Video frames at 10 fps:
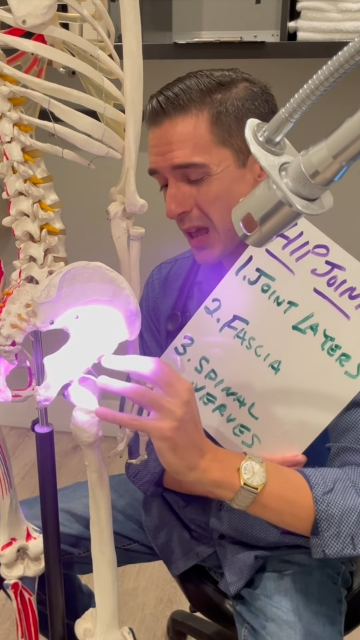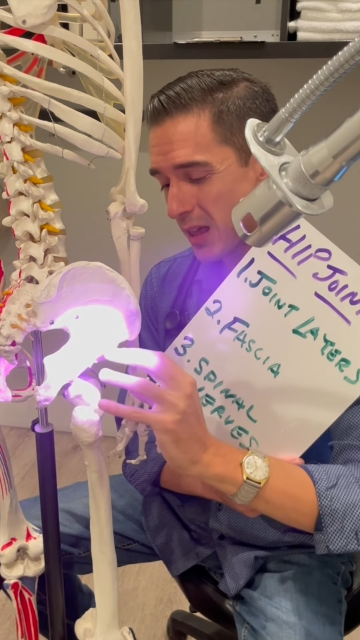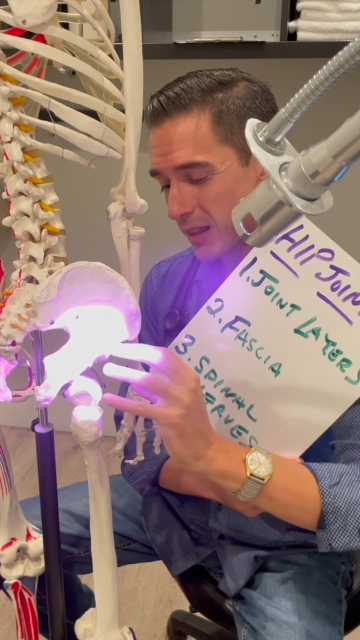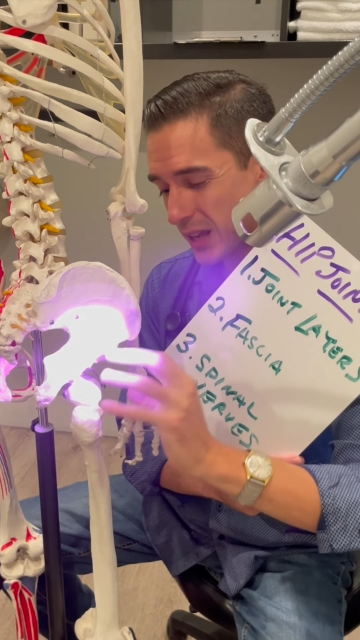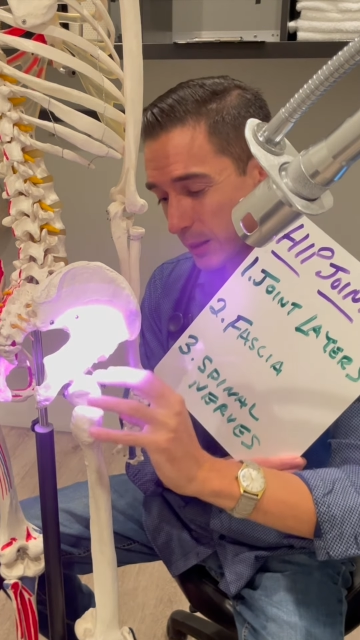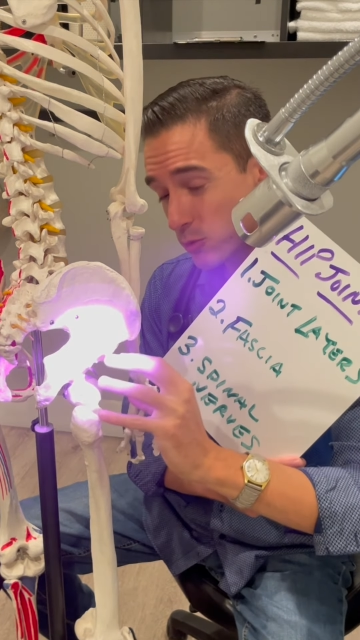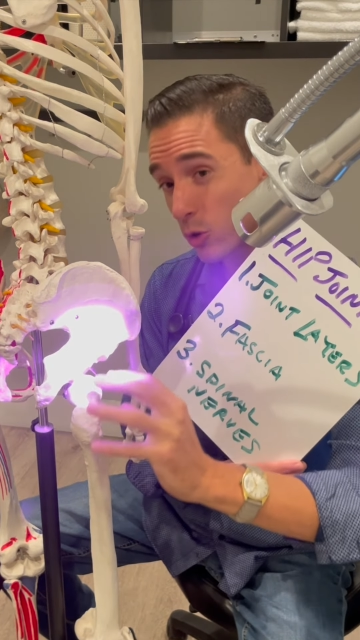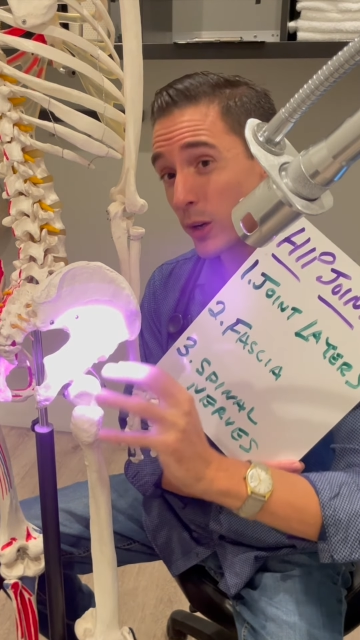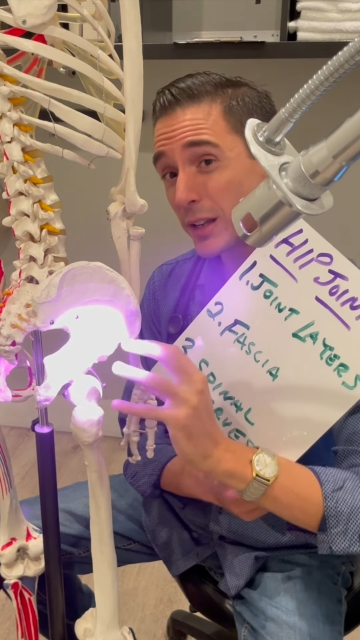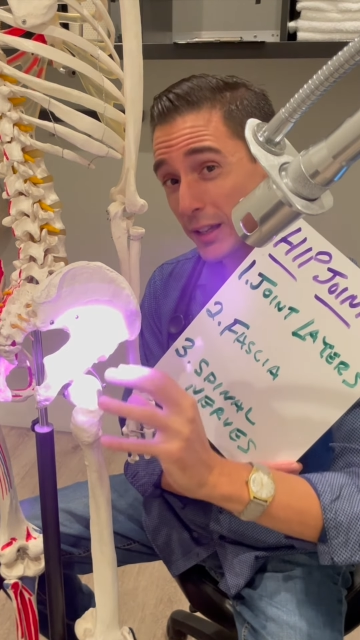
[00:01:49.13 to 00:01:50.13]
the hip
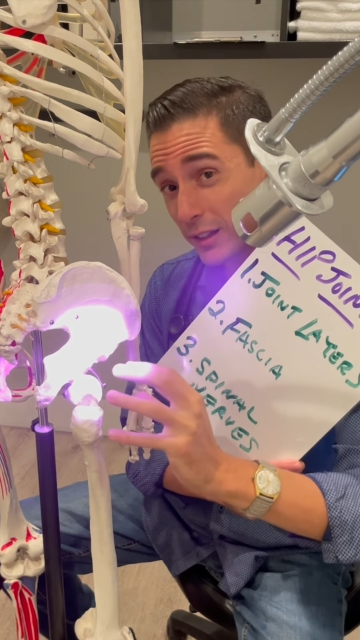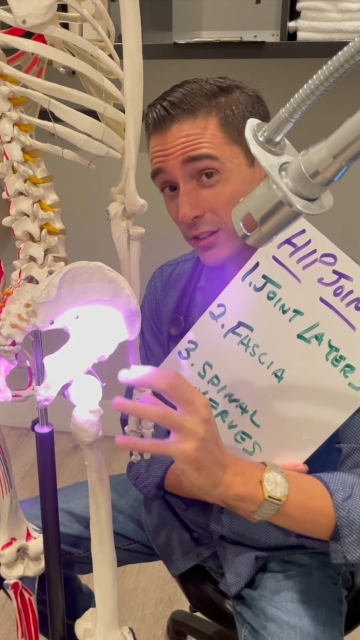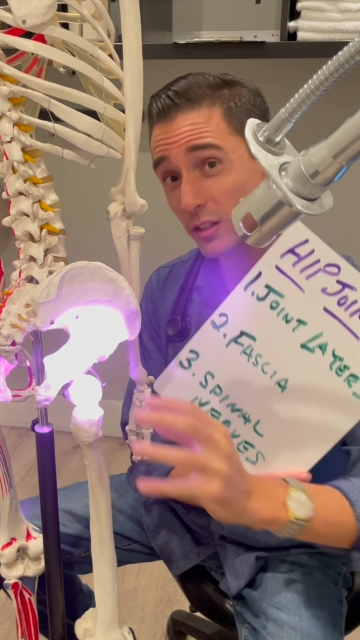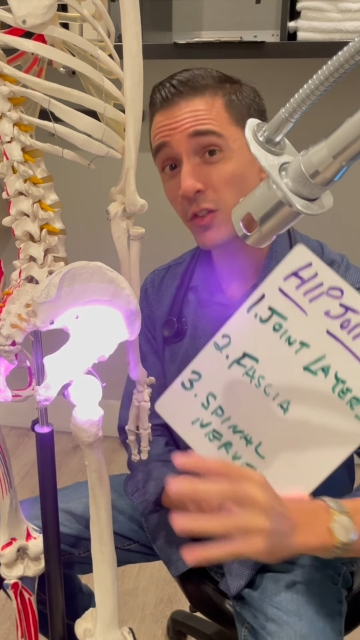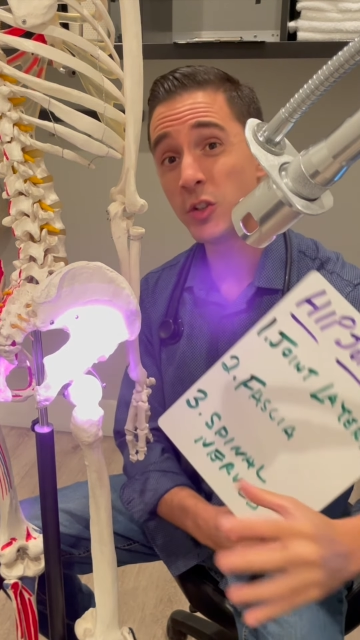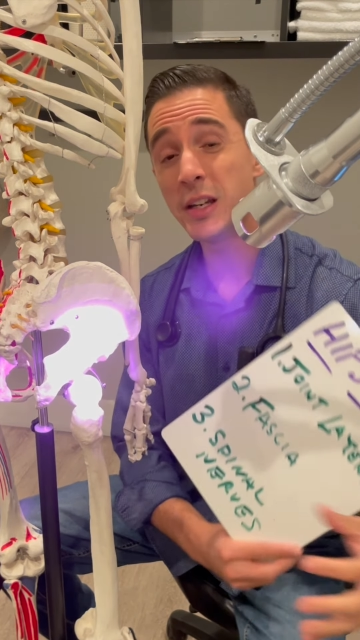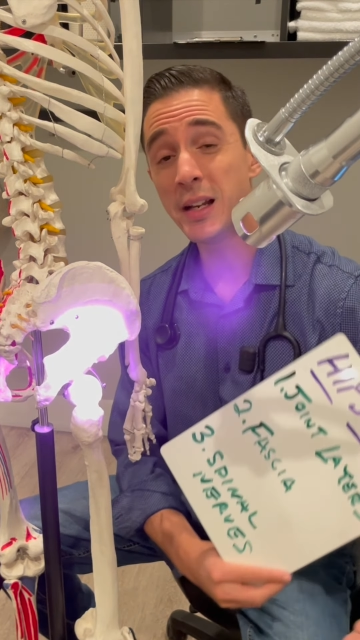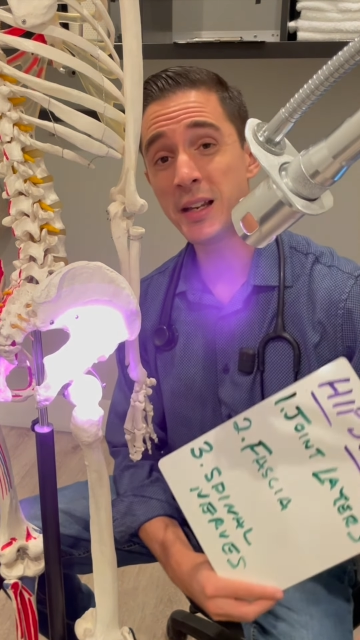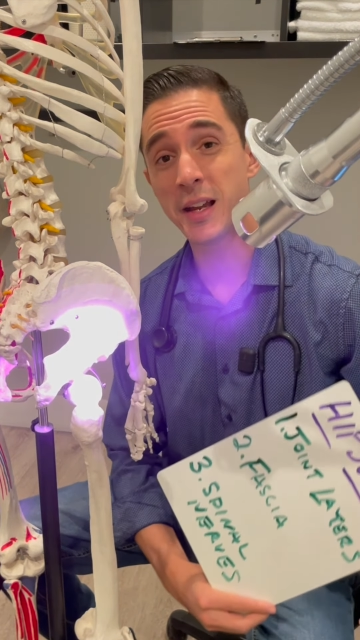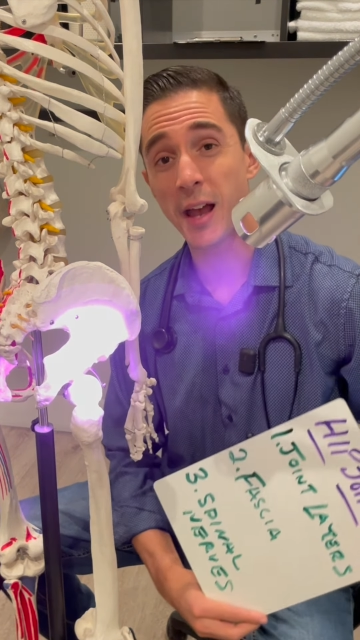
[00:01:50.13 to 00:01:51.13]
joint is. If you need
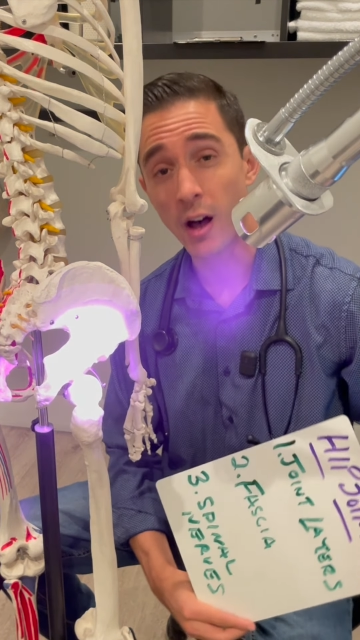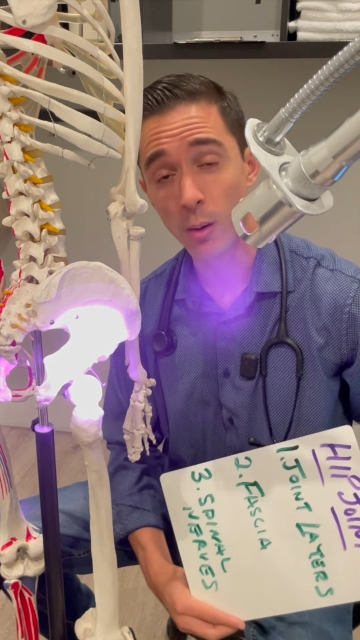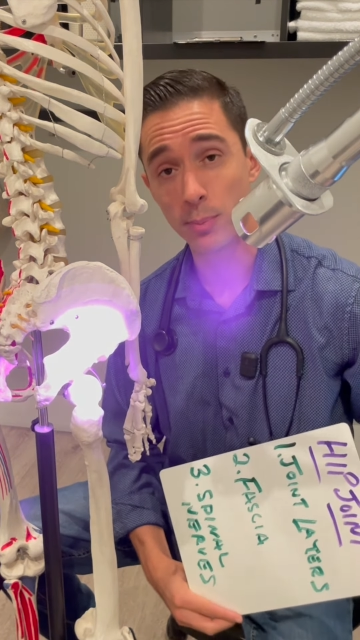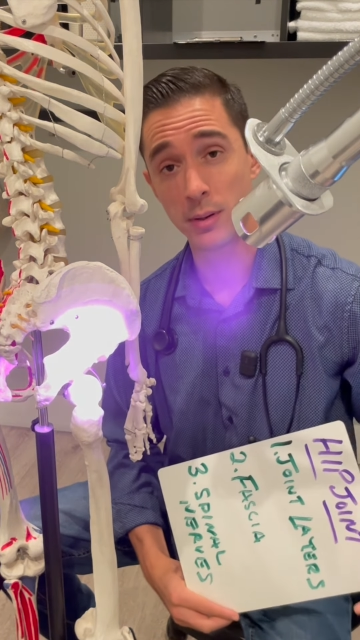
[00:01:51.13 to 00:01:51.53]
any help